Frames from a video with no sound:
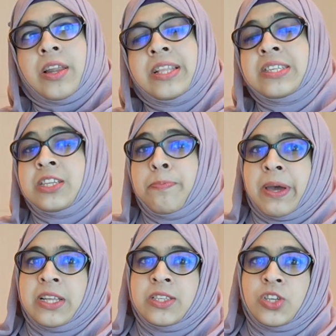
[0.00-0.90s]
This
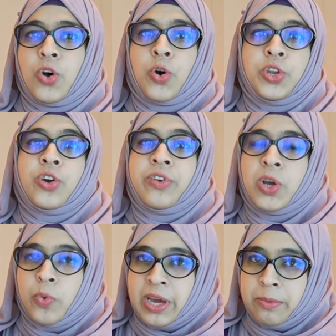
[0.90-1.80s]
depends on your
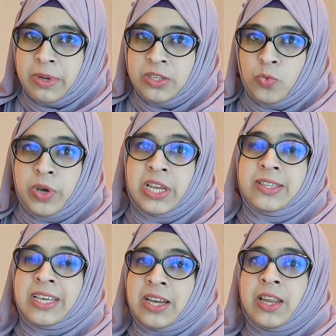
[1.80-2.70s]
requirement. What
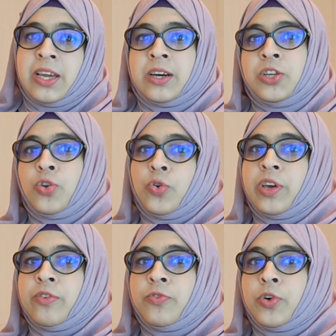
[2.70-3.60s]
exactly are you
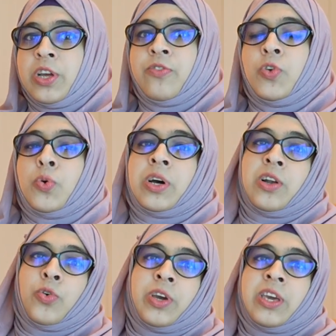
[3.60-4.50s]
looking for? If you are
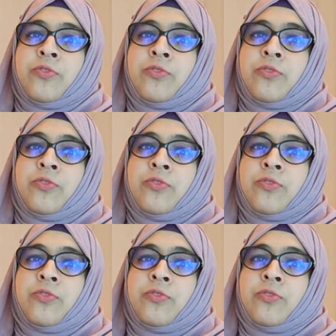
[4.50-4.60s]
looking